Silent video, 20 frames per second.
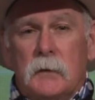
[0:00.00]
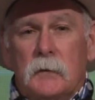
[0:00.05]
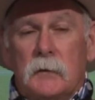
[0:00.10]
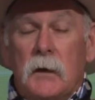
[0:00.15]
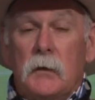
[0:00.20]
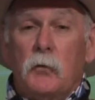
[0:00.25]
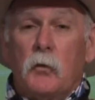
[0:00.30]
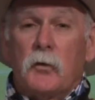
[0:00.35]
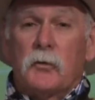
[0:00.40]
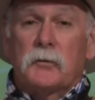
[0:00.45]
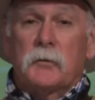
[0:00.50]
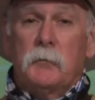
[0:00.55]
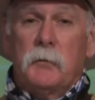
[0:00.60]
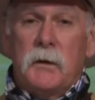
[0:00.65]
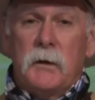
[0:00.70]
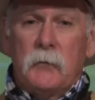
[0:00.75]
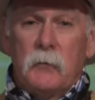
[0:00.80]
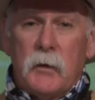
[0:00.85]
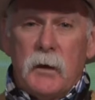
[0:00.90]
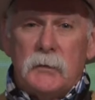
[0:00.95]
They'd worked the
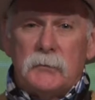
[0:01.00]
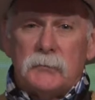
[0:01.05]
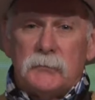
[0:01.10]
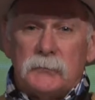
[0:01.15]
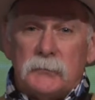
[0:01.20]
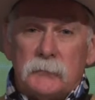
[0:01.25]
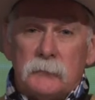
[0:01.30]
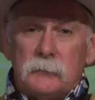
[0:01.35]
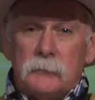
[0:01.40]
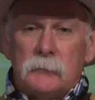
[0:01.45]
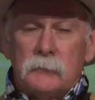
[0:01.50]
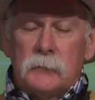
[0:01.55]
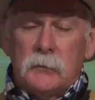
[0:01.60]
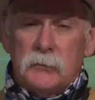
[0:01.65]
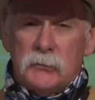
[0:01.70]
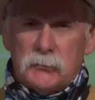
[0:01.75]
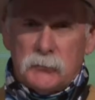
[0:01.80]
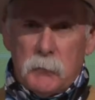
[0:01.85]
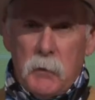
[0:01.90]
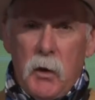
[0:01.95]
big ranches
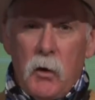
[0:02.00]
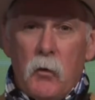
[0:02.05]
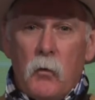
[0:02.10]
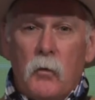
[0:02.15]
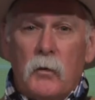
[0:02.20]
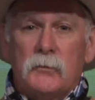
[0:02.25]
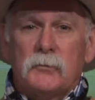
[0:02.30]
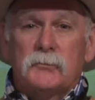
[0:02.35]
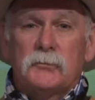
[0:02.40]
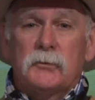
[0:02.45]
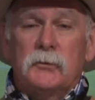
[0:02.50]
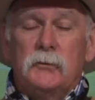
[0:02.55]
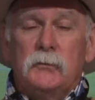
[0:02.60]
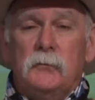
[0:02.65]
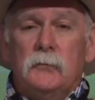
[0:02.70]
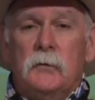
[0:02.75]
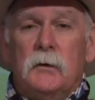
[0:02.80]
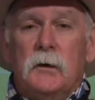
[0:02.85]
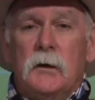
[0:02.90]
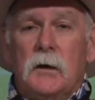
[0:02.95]
and the small ones too,